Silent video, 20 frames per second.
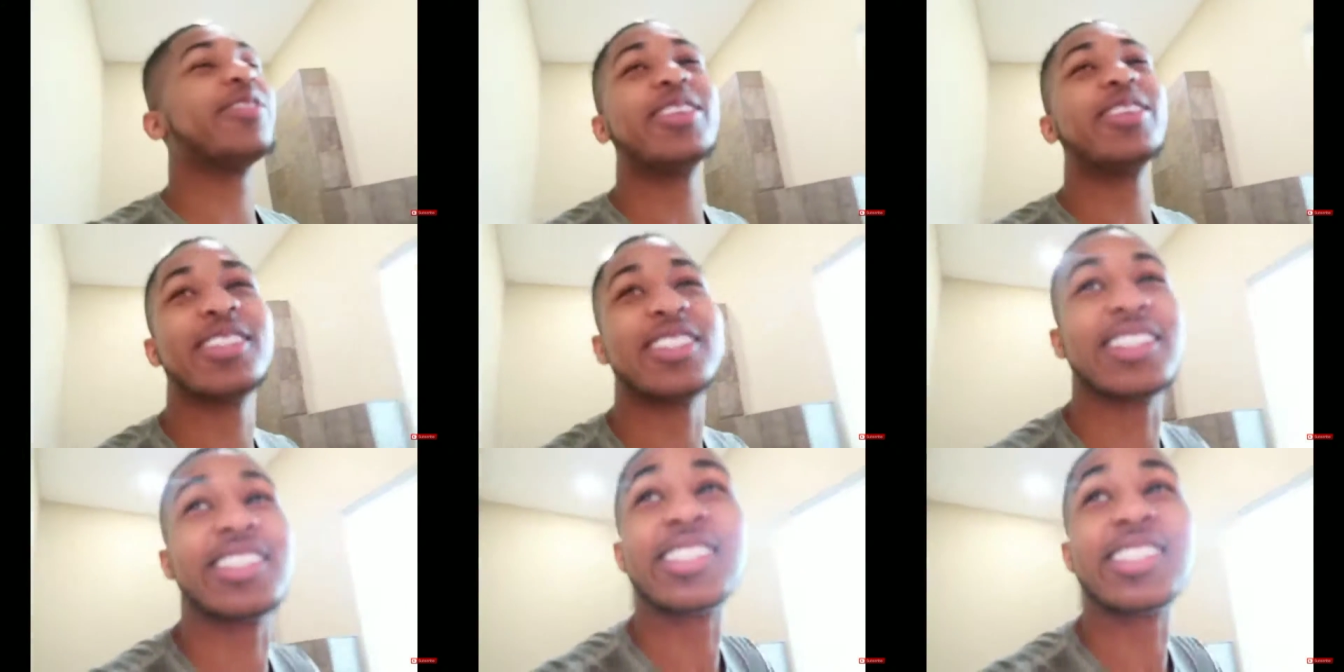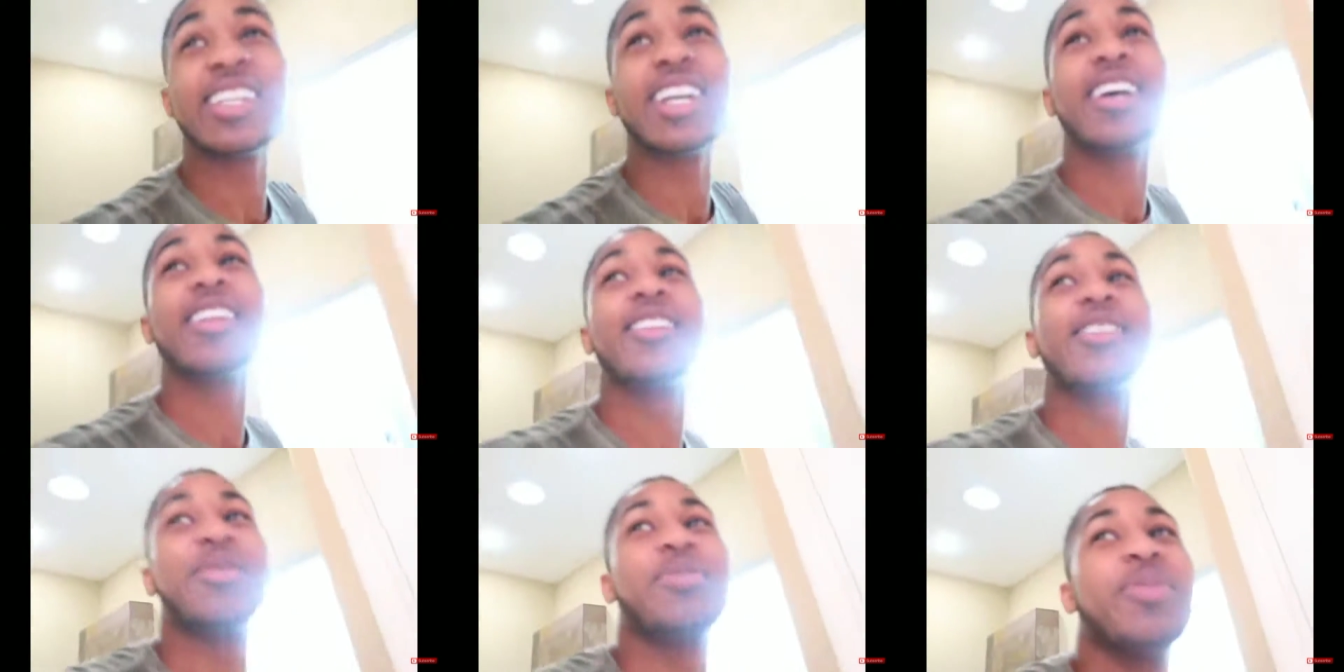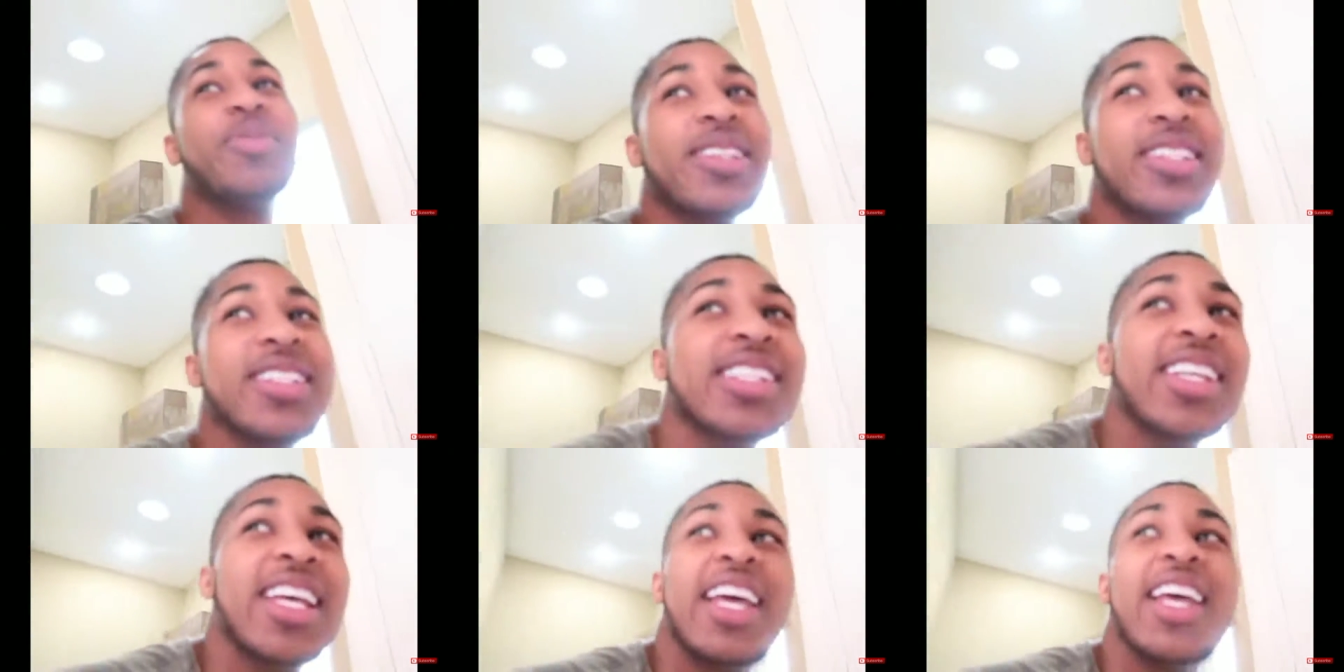furnish the shit out of this
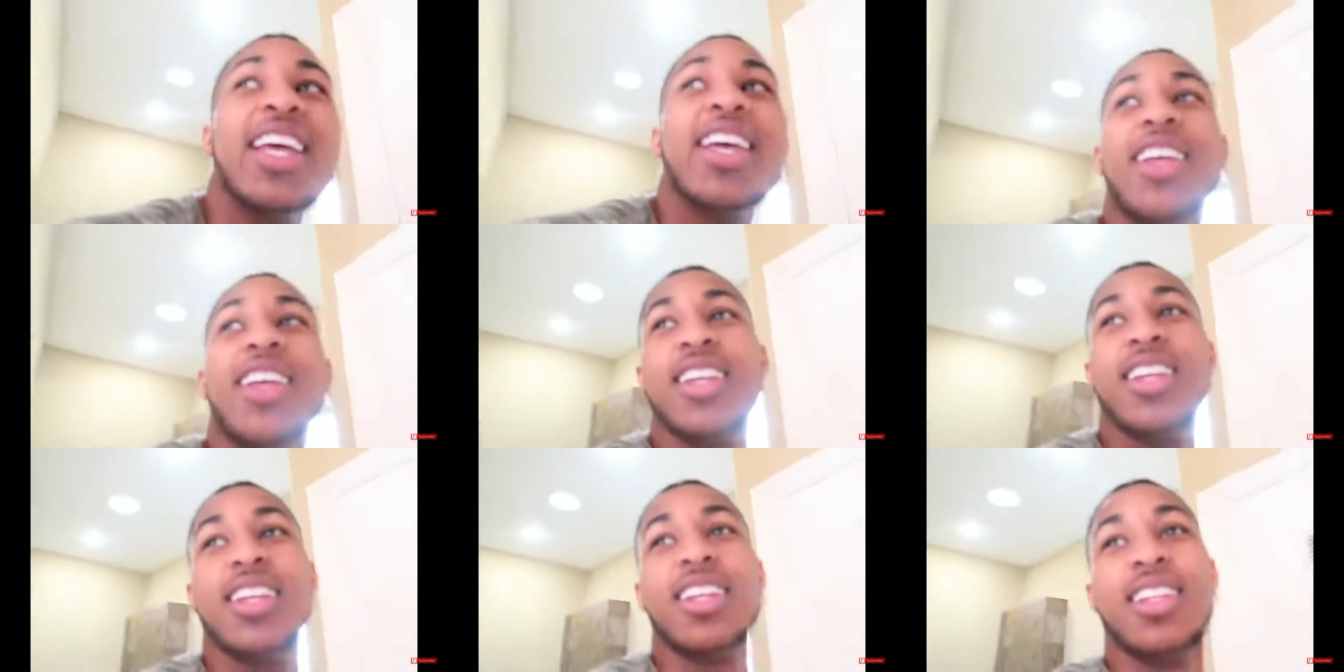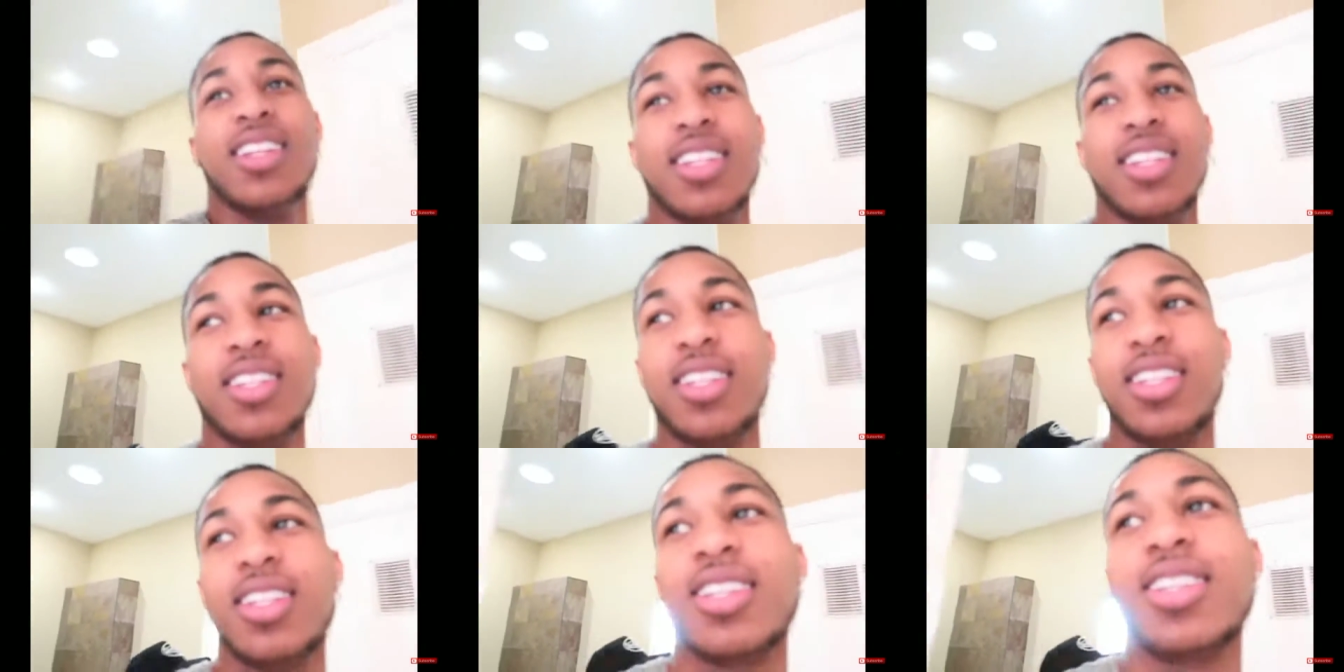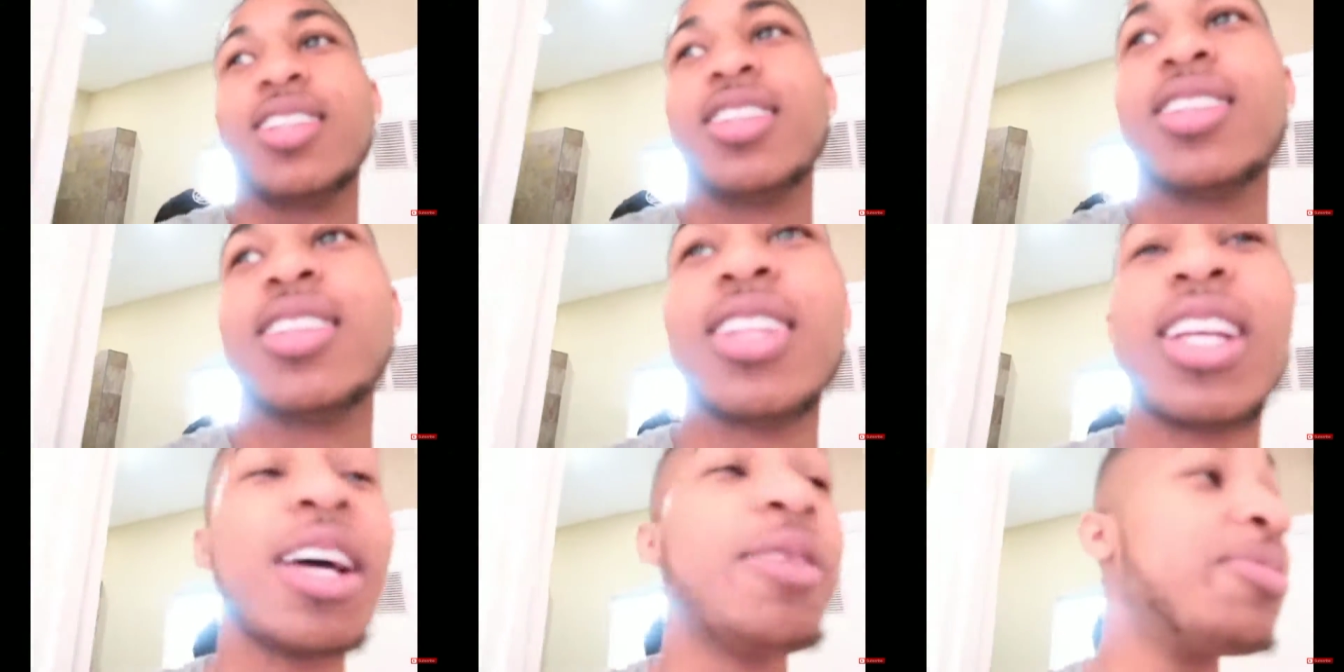bitch.
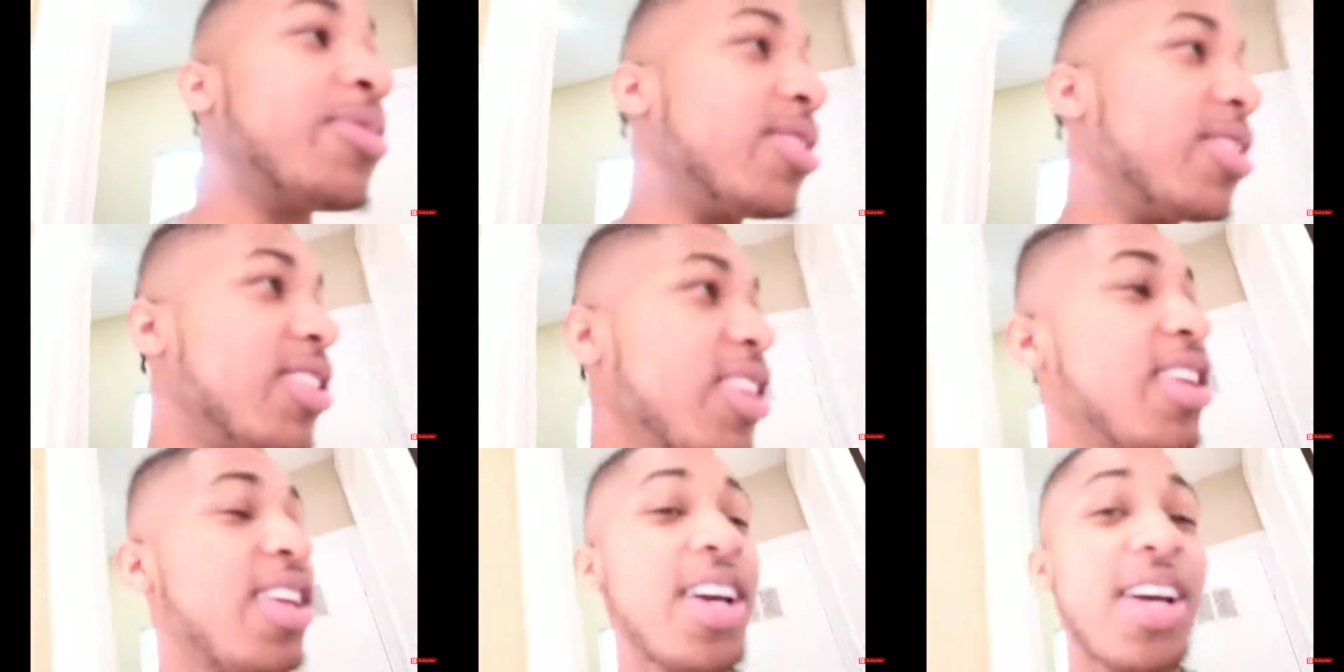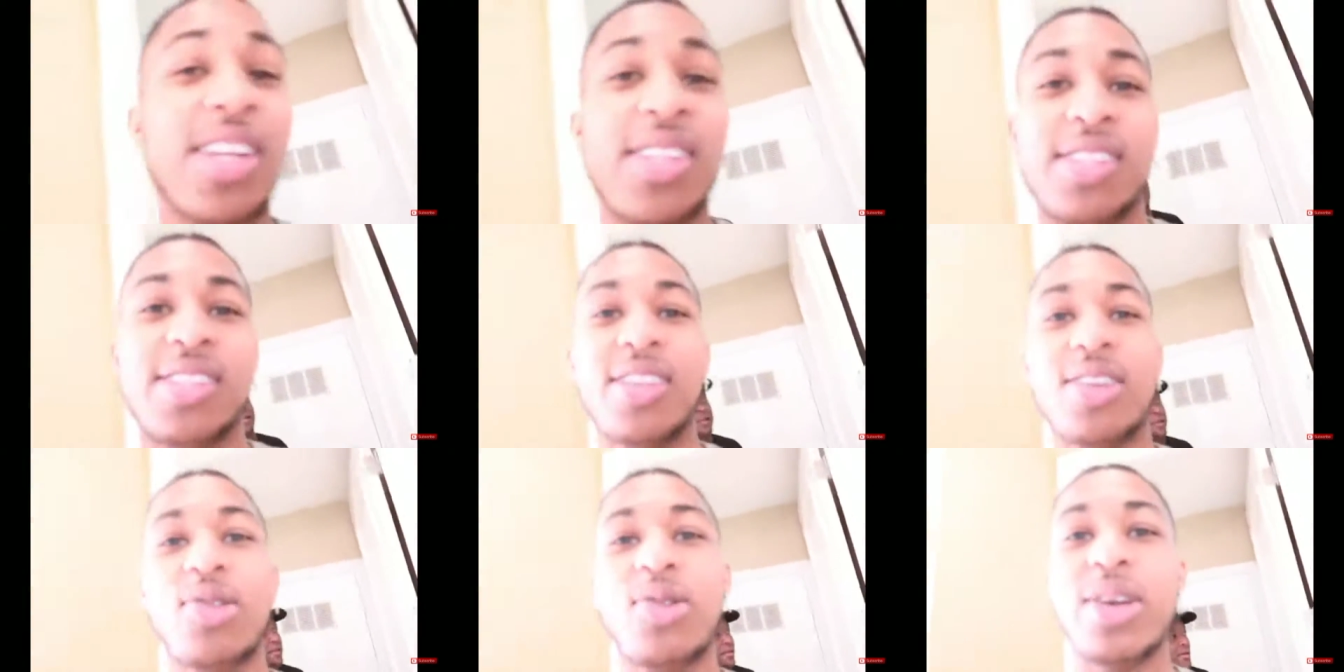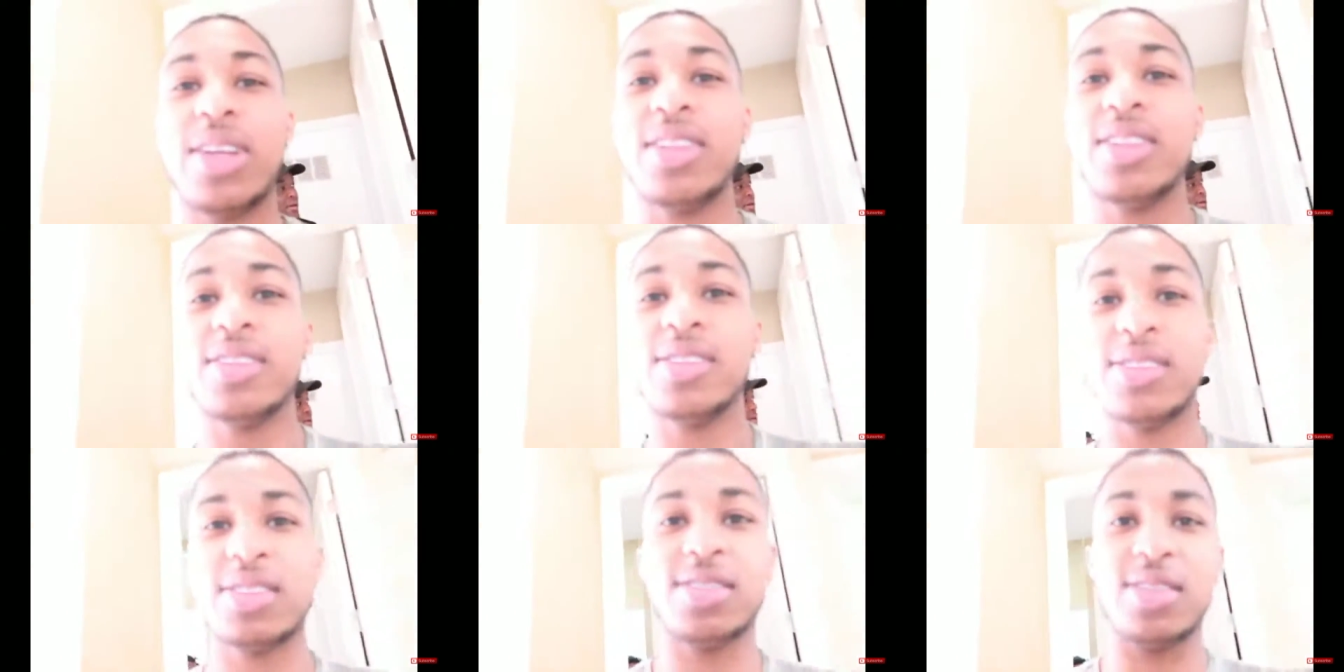I'm gonna just give y'all a quick
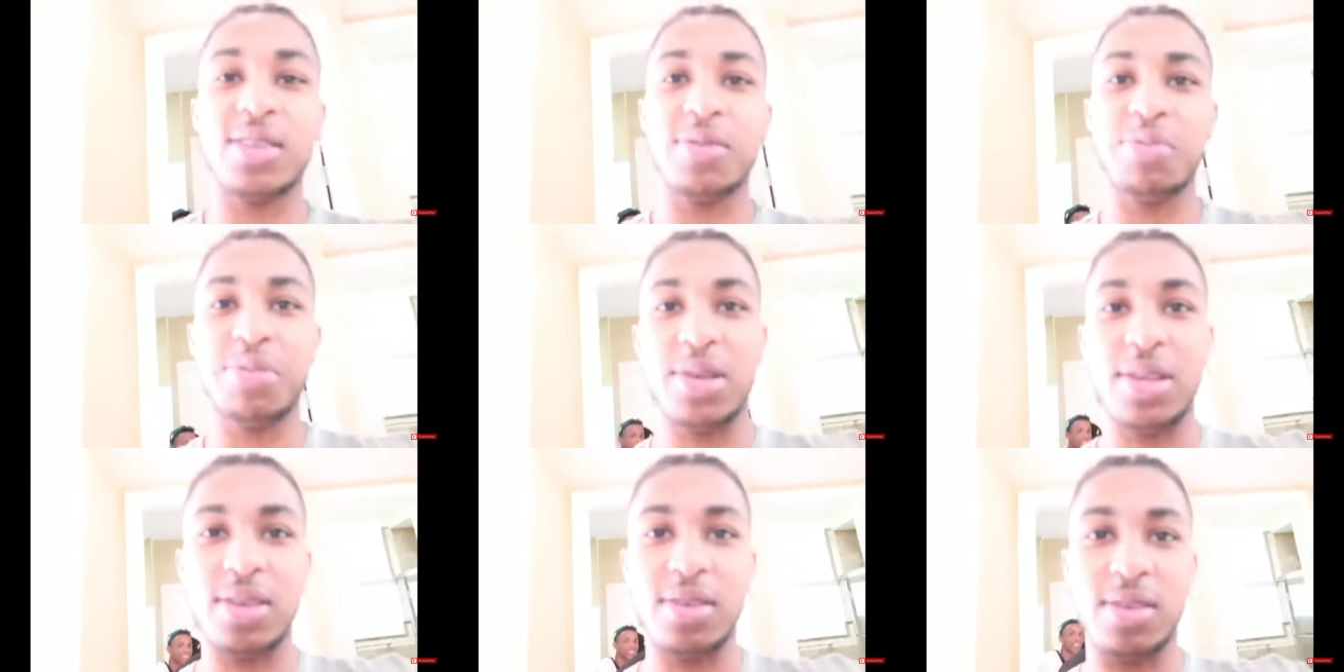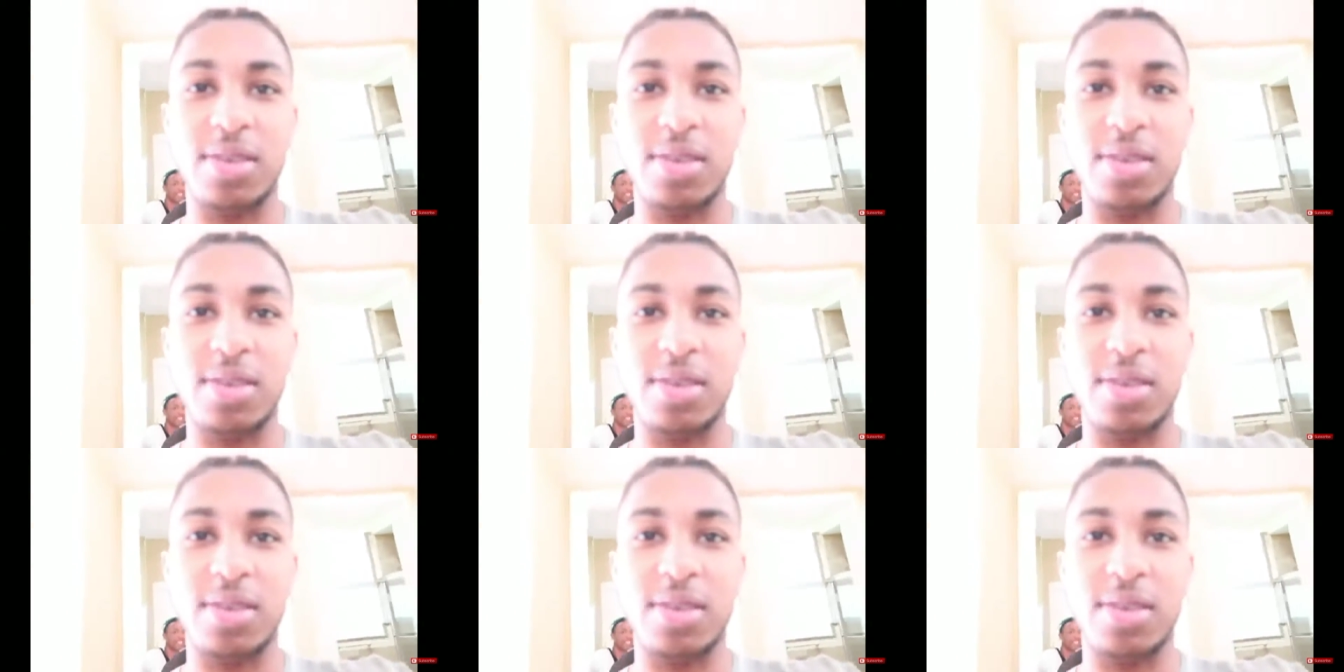little sneak peek,